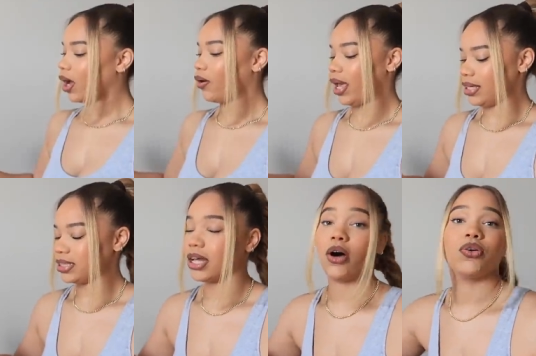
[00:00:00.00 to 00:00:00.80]

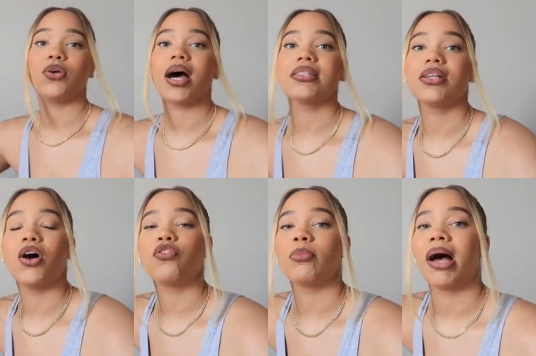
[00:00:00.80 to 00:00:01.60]
Okay, so you guys
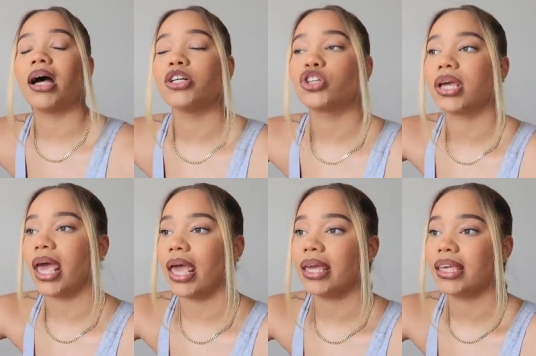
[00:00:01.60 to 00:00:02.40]
know for my
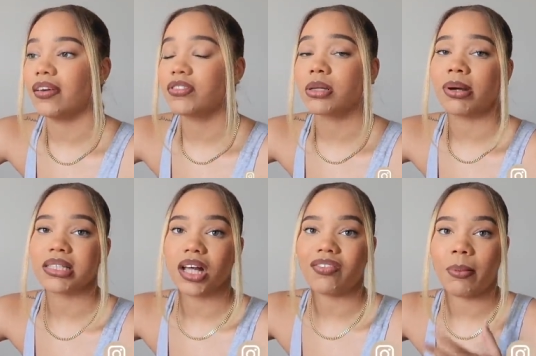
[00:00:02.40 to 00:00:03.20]
100K gift to
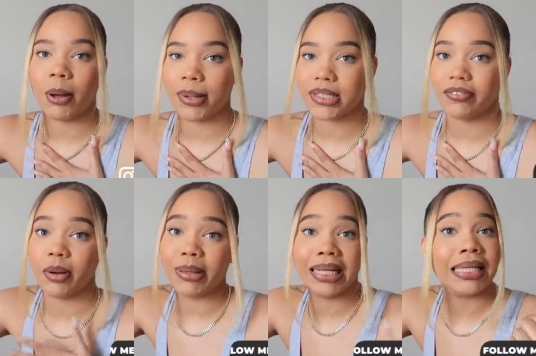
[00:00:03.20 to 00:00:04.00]
myself, I bought myself
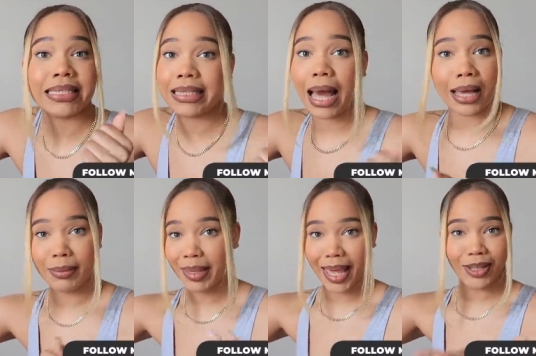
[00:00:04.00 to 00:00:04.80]
a
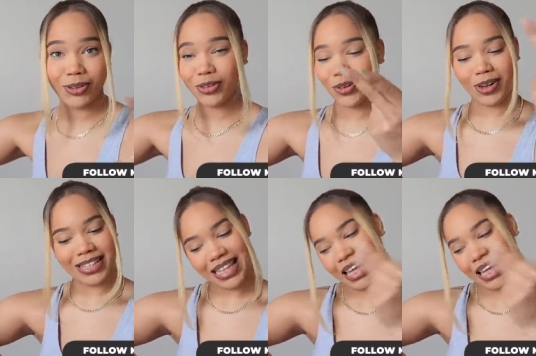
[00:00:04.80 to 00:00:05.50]
Balenciaga bag. You know what I'm